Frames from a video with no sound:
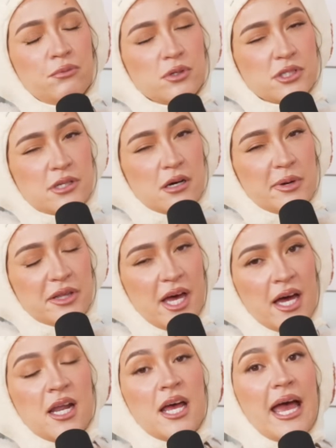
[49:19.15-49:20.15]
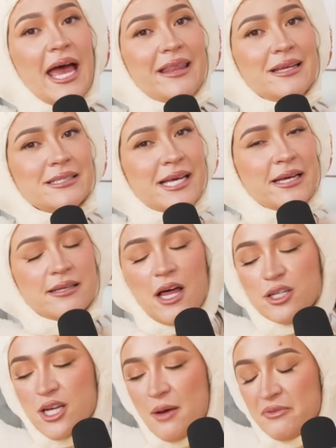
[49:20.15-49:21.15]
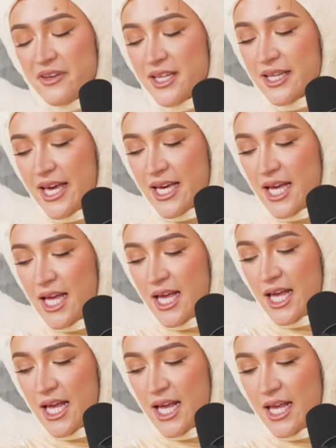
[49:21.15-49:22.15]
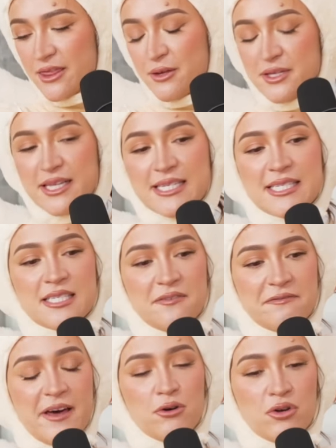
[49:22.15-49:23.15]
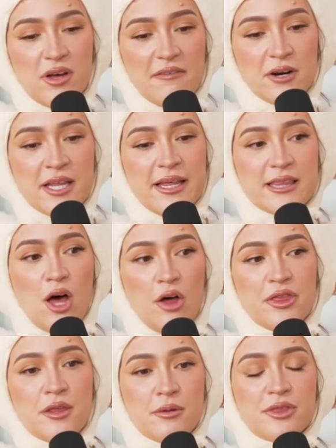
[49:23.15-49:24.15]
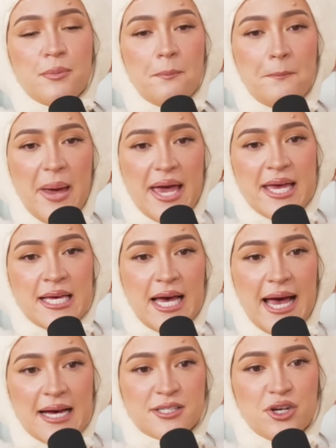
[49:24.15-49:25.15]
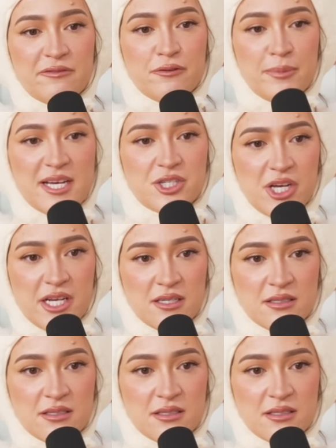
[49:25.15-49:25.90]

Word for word: We'll just talk about that. And then t- on top of it, like, the, this is a federal government. Like, all the, the bank has your information.